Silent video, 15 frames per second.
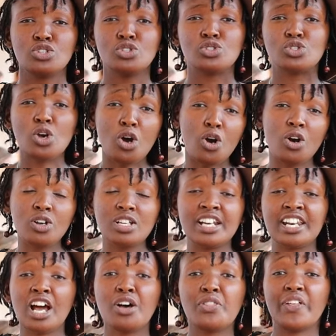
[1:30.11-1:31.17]
So,
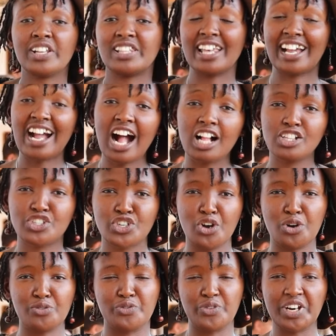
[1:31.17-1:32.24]
now that the culture
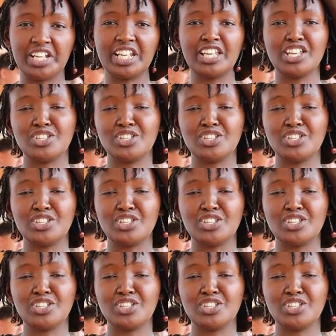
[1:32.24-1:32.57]
of reading